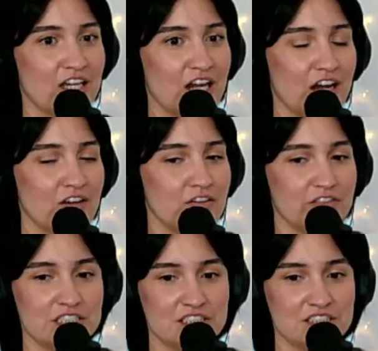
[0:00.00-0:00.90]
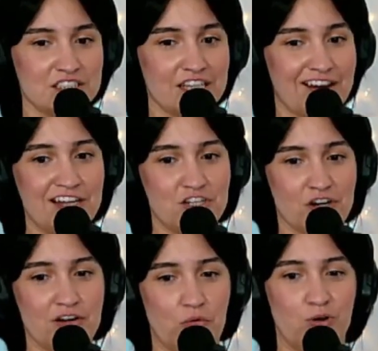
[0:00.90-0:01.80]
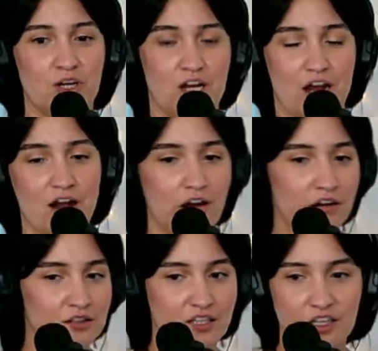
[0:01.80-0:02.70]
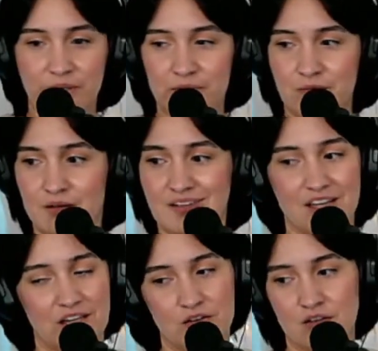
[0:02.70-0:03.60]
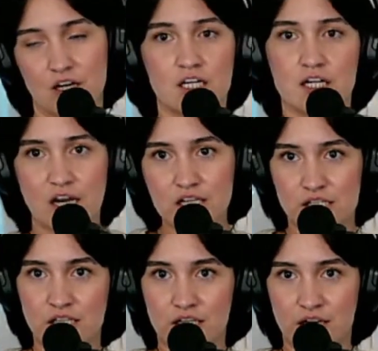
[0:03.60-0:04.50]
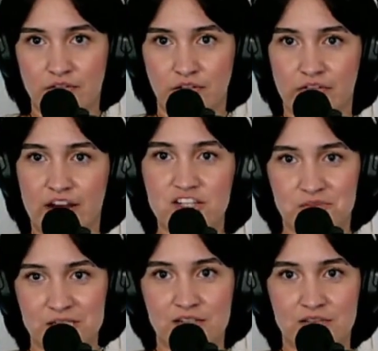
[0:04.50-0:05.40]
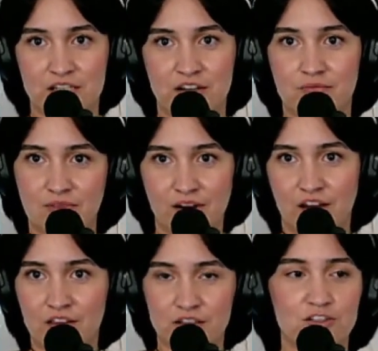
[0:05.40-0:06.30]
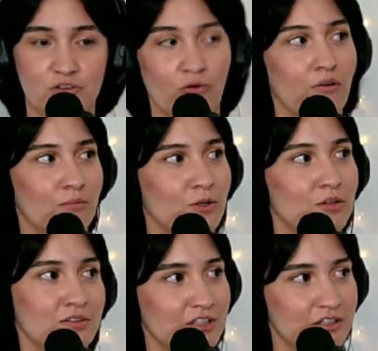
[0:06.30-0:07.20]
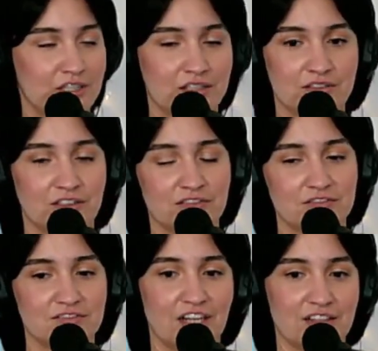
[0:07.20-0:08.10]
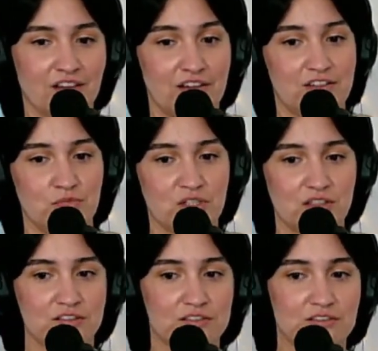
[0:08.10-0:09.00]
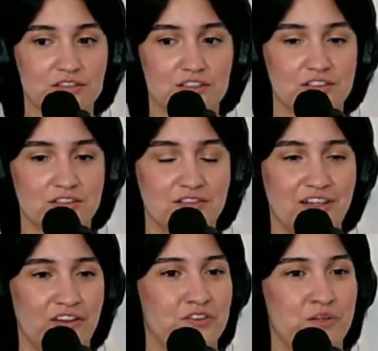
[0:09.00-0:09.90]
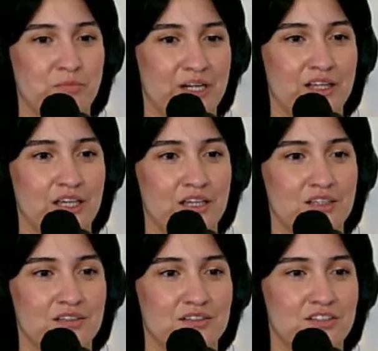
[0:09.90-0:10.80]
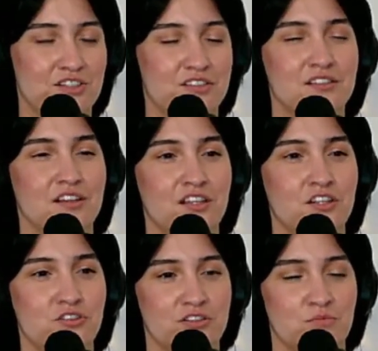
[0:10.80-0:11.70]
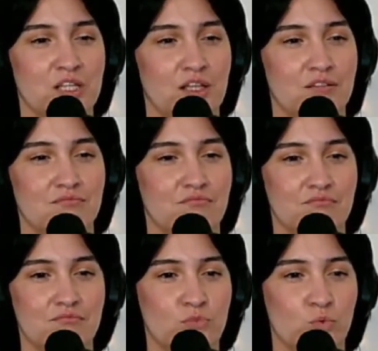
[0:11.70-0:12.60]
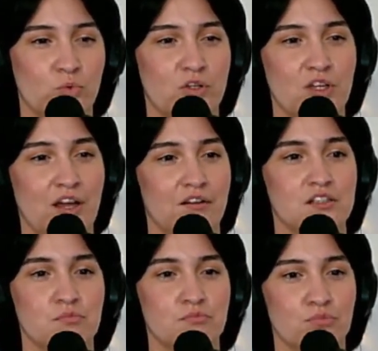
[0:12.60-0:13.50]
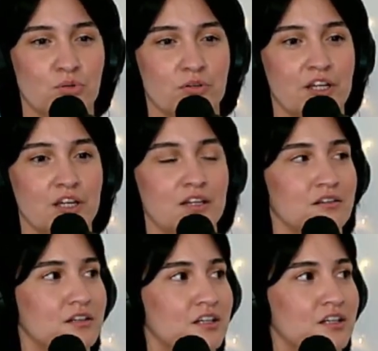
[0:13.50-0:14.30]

and I don't even, like, I try to work out a little bit, but I'm not, like, going crazy. Like, I don't have a regimen. I mean, I look normal, I don't know. I'd like to be healthy, but it just doesn't interest me. Like, working out is boring and,